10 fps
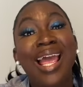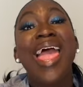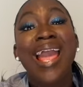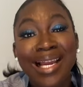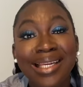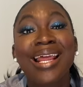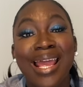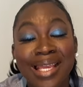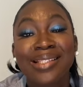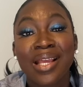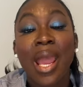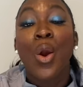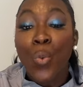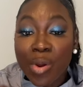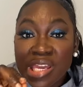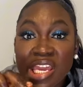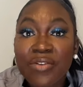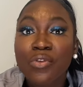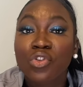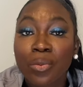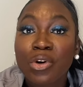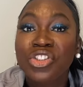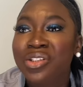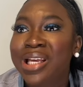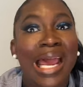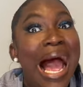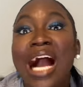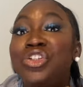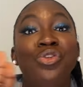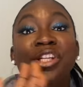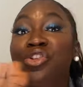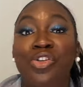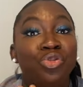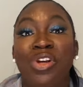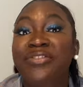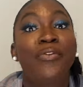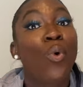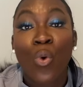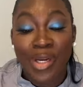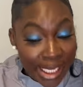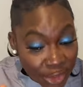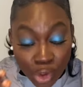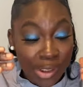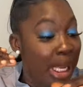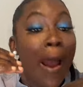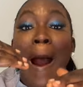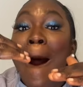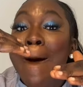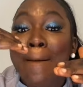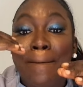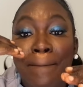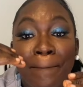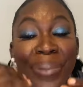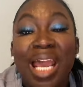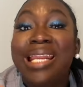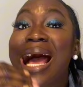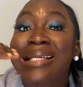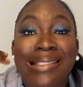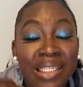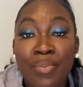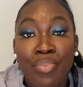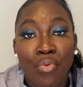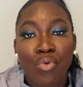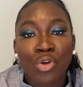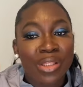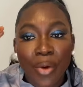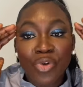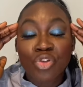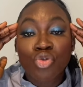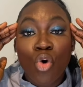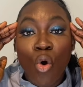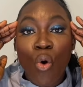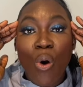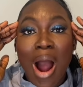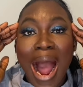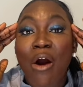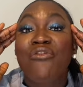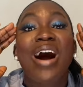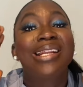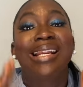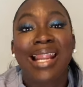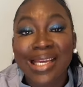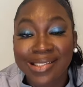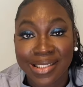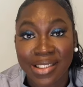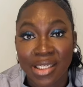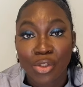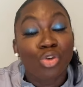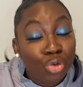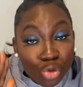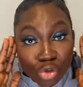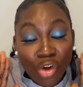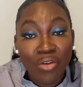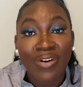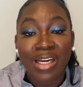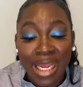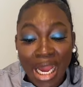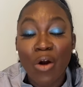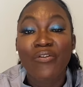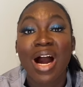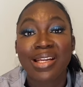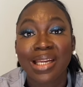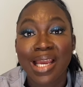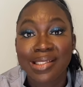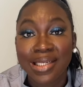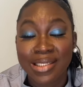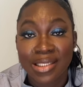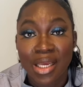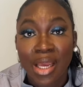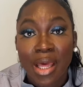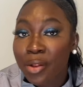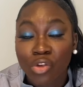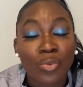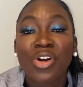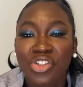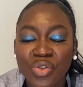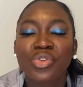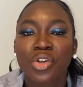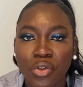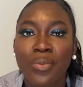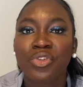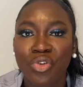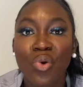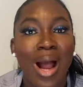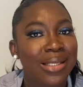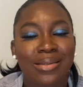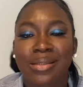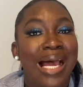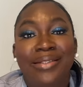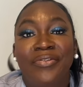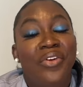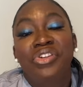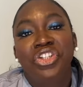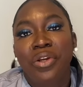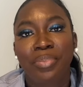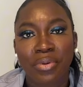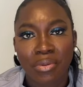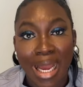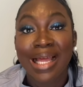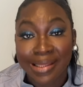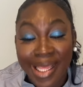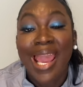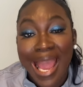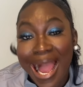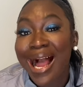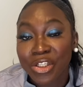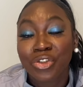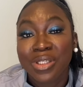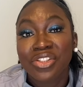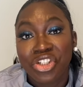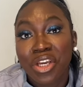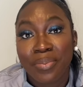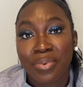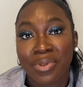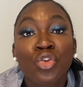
Nclex will give you some questions that are actually just straightforward. It's just plain and simple. There is no overanalyzing. So do not overanalyze it. Some questions will just come to you as very cheap, and they are actually cheap.